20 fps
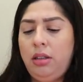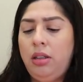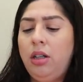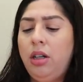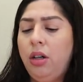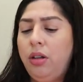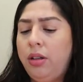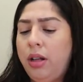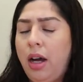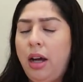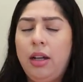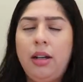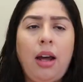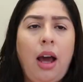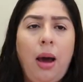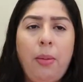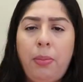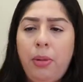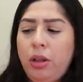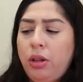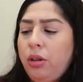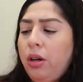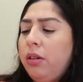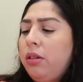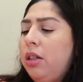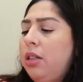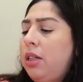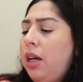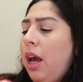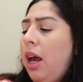you know, that happen
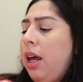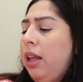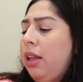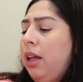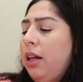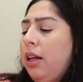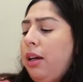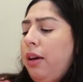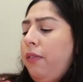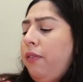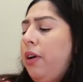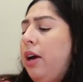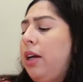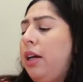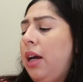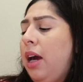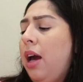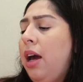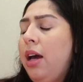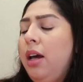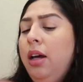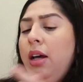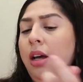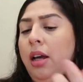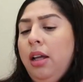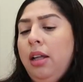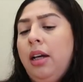throughout the day. Like if I get